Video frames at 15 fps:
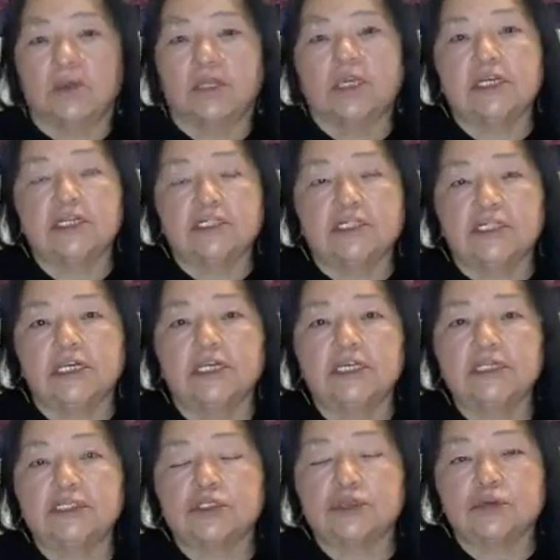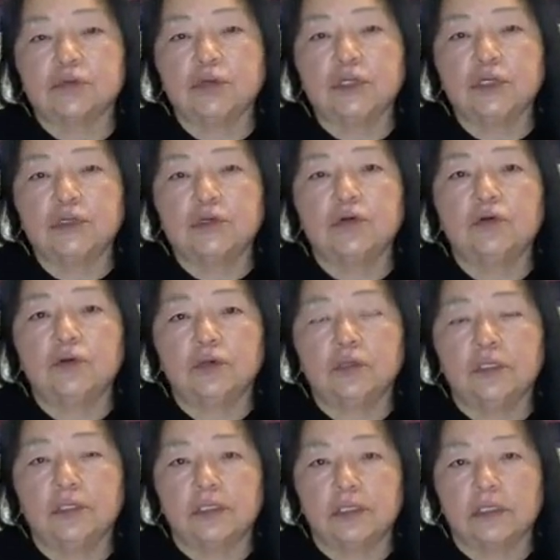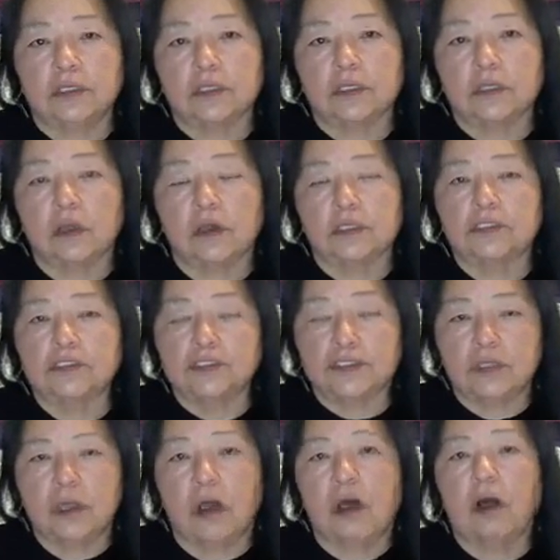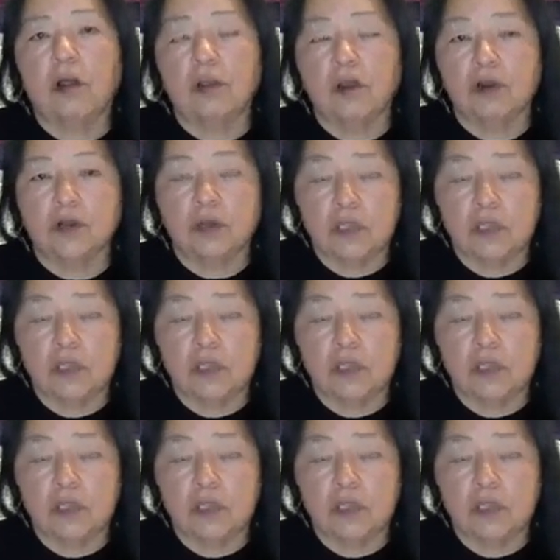because it is critical. All our